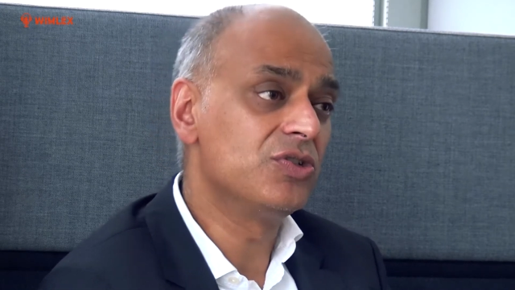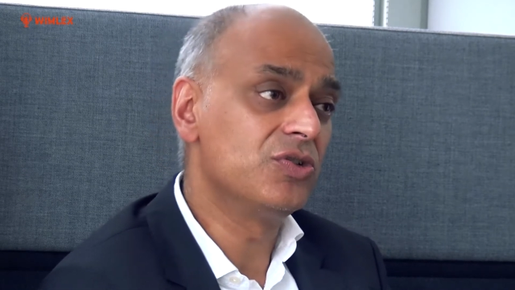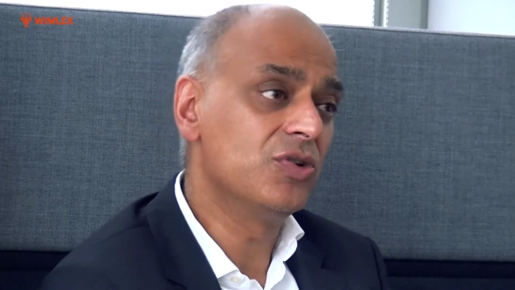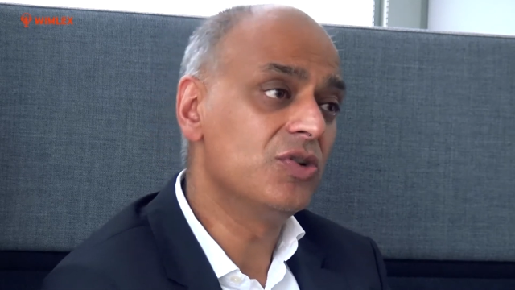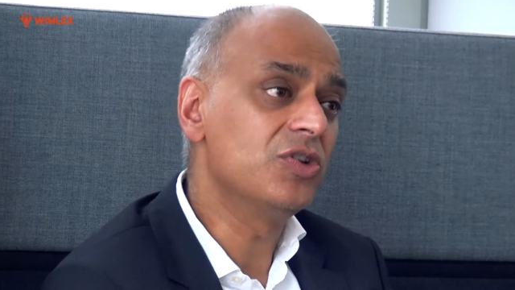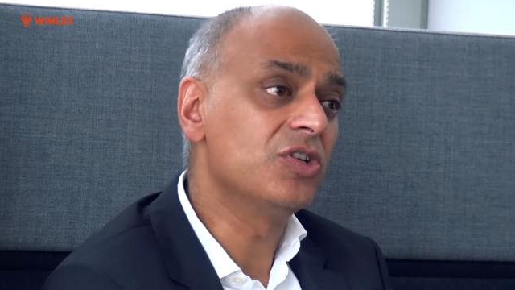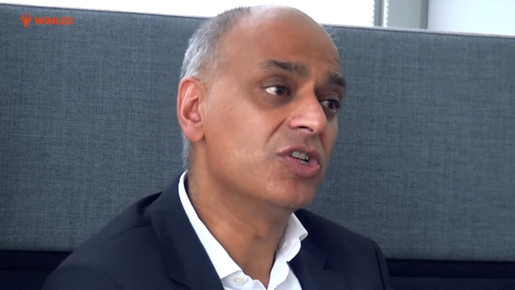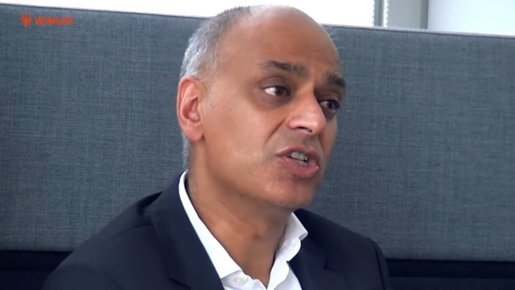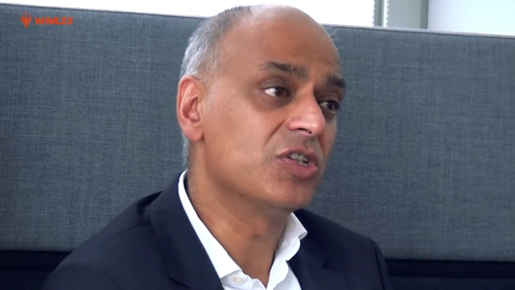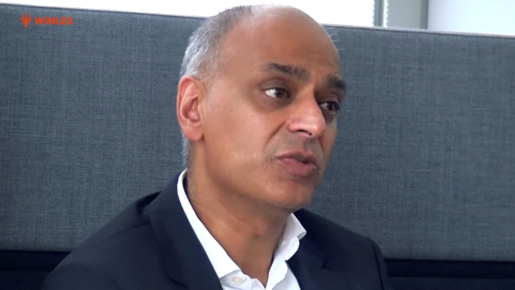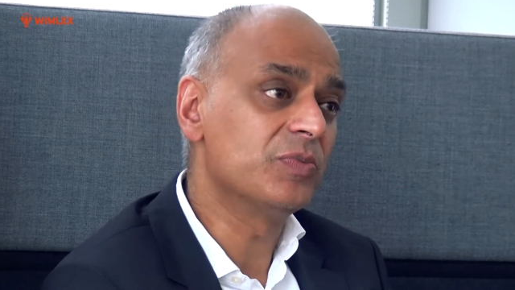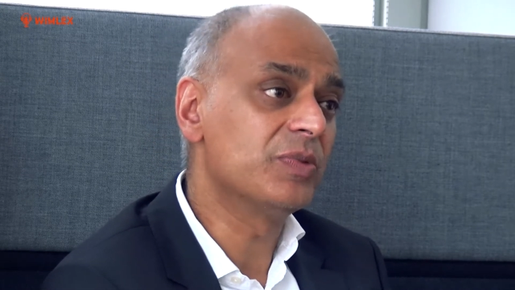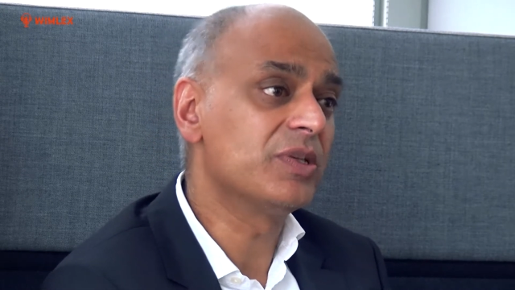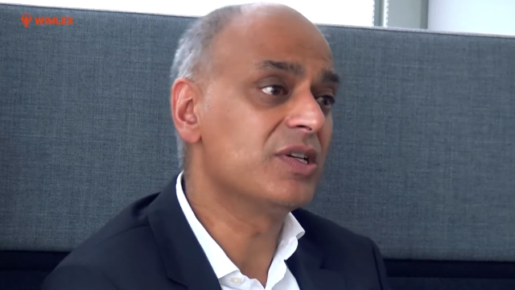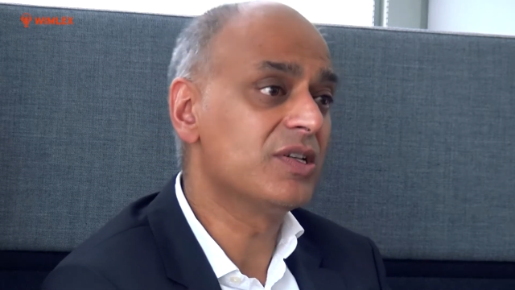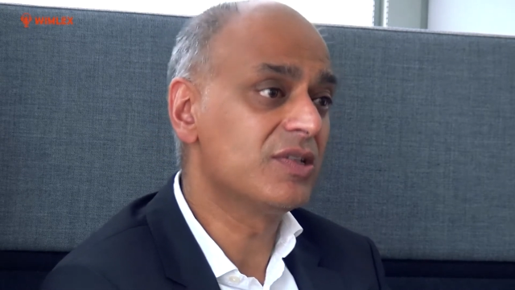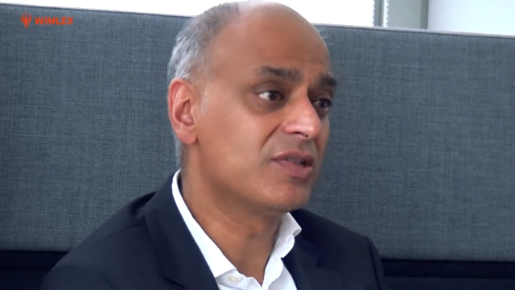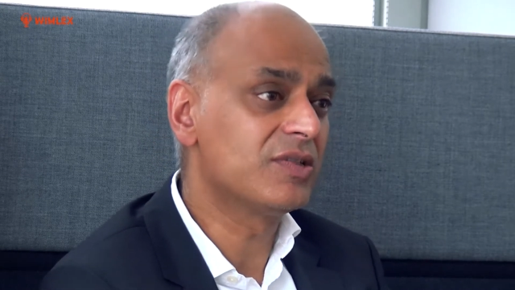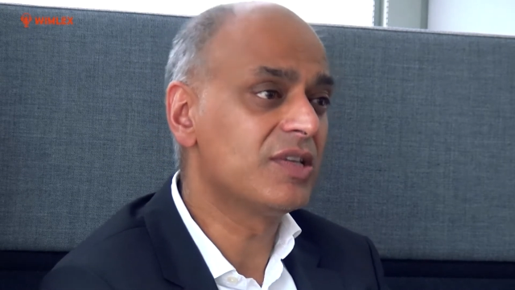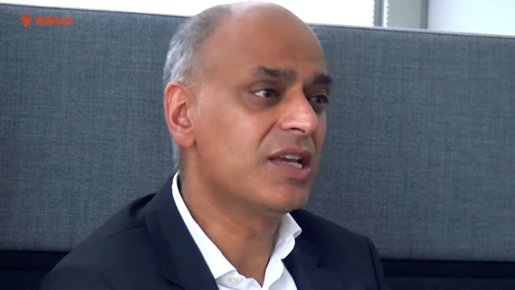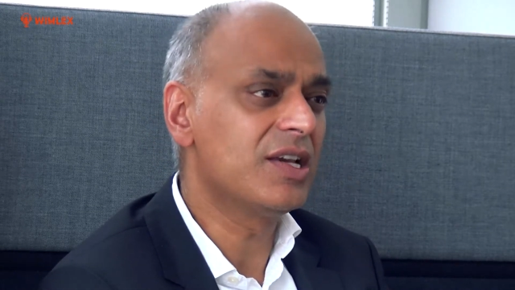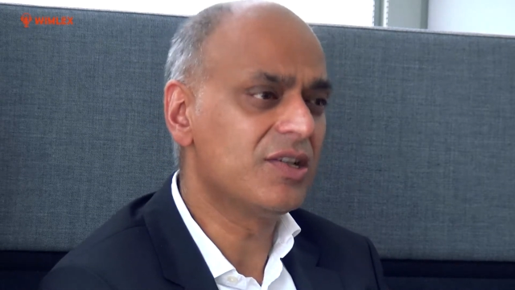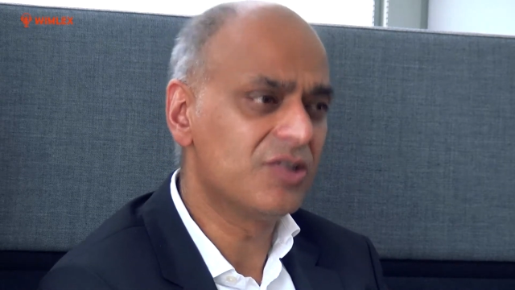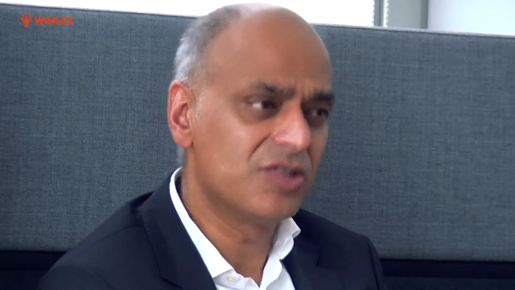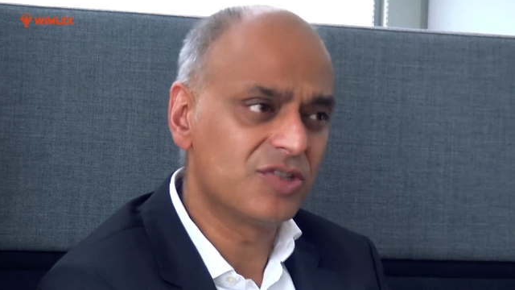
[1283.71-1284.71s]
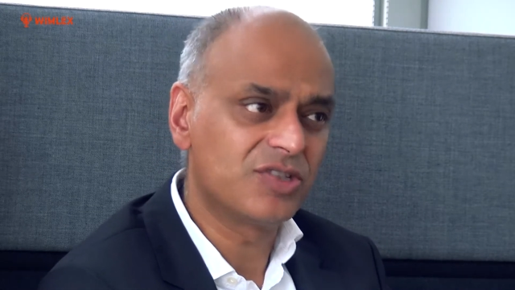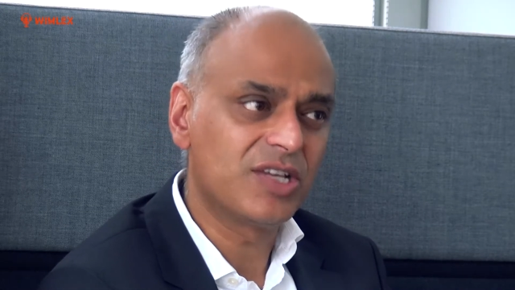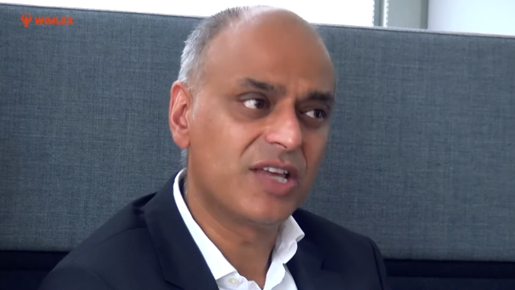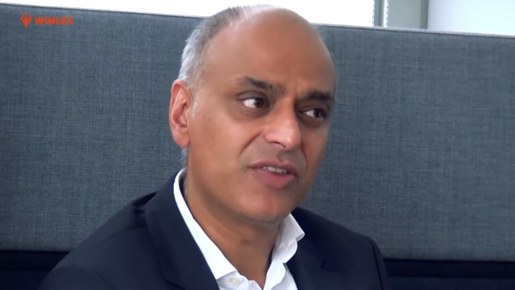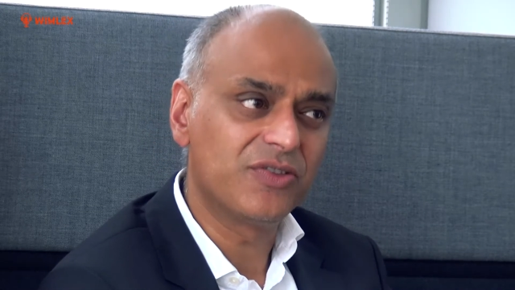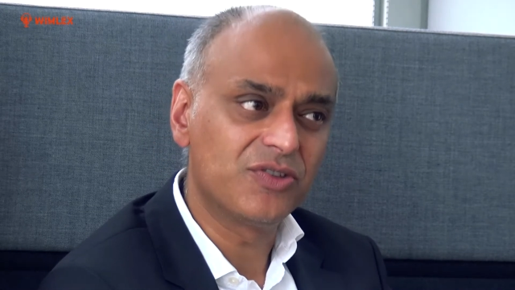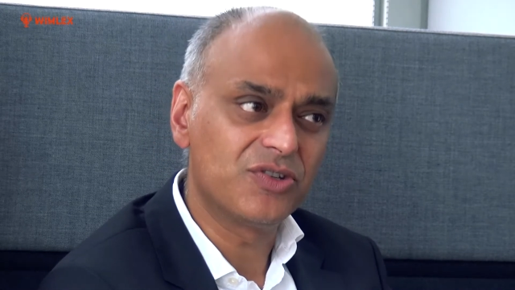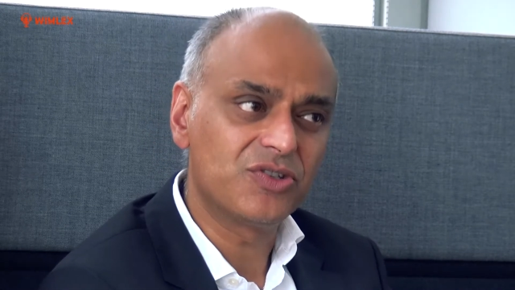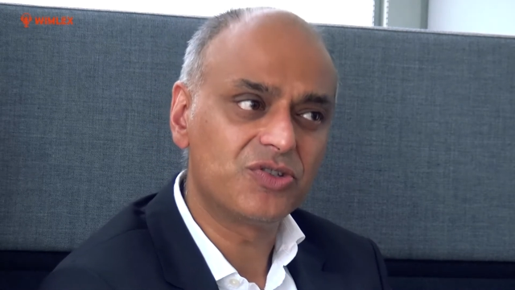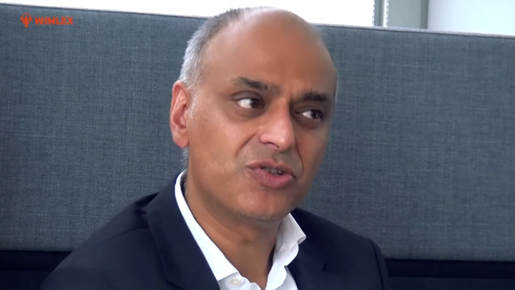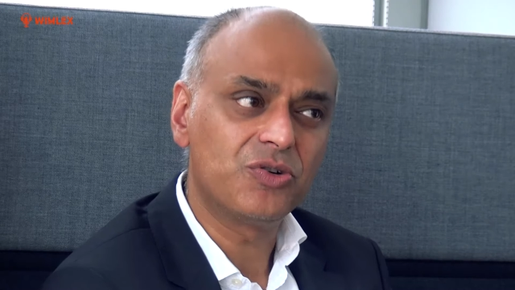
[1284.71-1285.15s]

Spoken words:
join us because they understand the